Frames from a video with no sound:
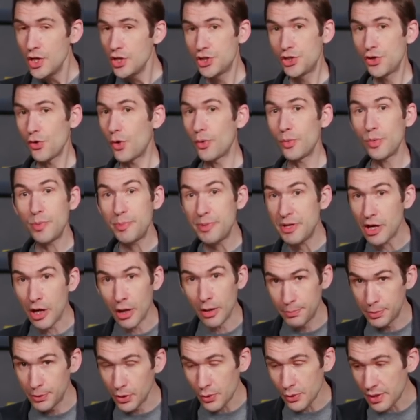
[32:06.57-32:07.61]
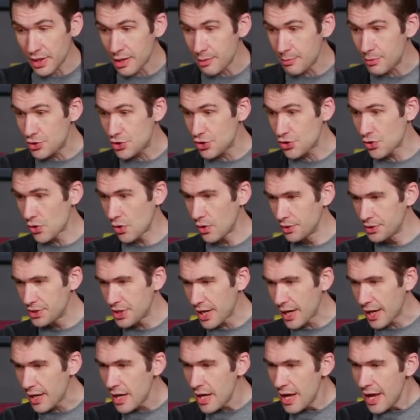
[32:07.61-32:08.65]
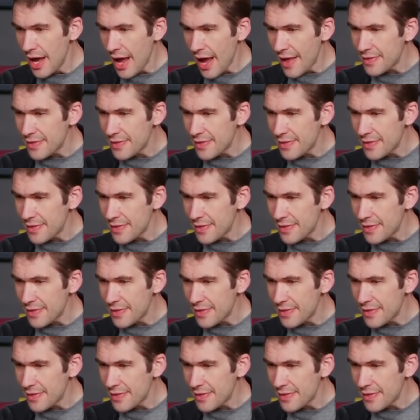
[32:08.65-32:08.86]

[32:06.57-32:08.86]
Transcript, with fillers: Sean would be uploading images all day.